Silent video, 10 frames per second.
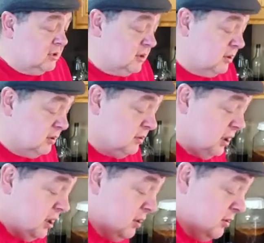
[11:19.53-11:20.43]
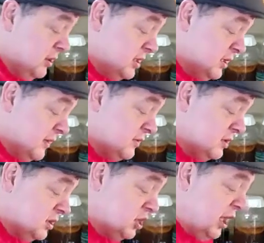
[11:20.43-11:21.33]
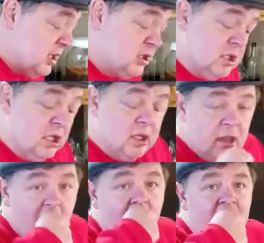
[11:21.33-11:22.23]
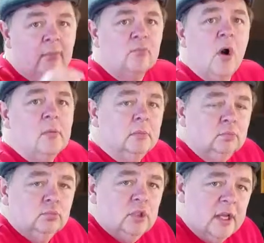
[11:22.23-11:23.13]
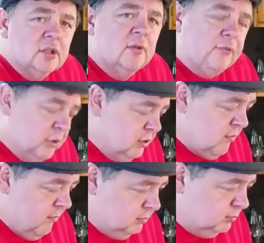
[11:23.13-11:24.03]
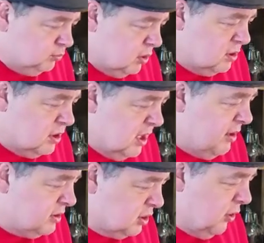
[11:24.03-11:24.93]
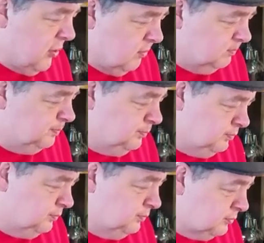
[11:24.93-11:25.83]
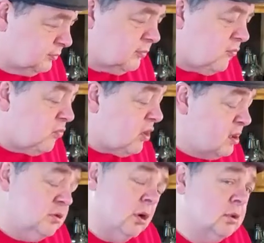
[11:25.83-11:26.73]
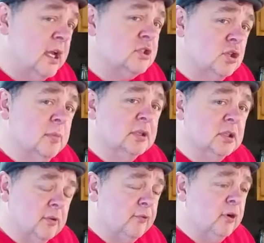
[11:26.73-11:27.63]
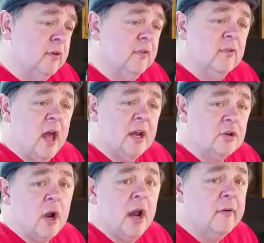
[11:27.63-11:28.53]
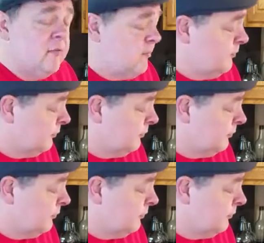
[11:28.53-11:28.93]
So, you know, this gives us a chance to test the fruit, see how it's going. Don't test too much of the fruit if you've got to drive.